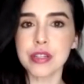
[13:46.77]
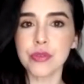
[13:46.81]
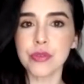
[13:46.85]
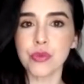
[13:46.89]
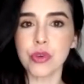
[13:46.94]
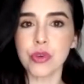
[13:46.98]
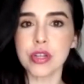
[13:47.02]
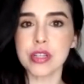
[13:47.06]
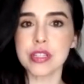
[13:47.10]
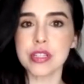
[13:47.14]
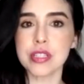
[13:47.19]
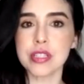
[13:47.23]

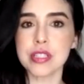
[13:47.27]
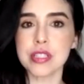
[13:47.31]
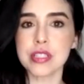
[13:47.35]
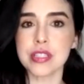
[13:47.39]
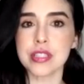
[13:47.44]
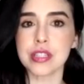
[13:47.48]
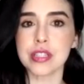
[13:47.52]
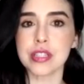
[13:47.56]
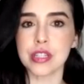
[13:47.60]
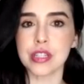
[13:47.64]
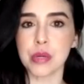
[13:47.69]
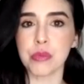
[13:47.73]
was
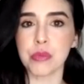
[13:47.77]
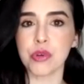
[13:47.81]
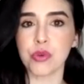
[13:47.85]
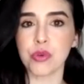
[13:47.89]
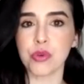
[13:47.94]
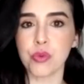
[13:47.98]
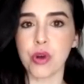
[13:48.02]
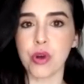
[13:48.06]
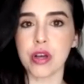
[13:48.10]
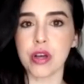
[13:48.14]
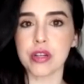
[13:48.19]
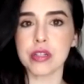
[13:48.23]
the
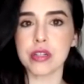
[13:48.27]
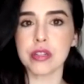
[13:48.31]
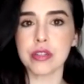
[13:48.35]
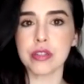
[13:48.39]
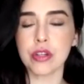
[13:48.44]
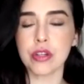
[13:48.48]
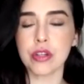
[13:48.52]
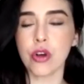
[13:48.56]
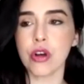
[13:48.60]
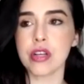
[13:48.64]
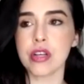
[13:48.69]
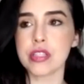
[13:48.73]
#1
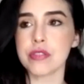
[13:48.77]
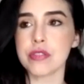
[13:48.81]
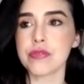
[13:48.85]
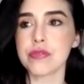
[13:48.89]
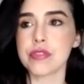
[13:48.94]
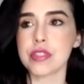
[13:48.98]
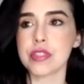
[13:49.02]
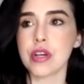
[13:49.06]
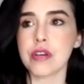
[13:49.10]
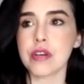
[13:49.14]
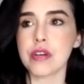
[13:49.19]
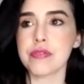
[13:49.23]
cause
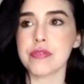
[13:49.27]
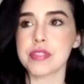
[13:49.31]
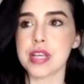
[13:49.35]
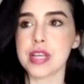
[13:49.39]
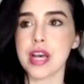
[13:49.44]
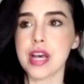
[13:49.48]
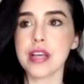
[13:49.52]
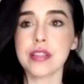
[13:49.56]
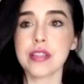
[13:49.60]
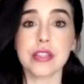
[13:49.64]
of death.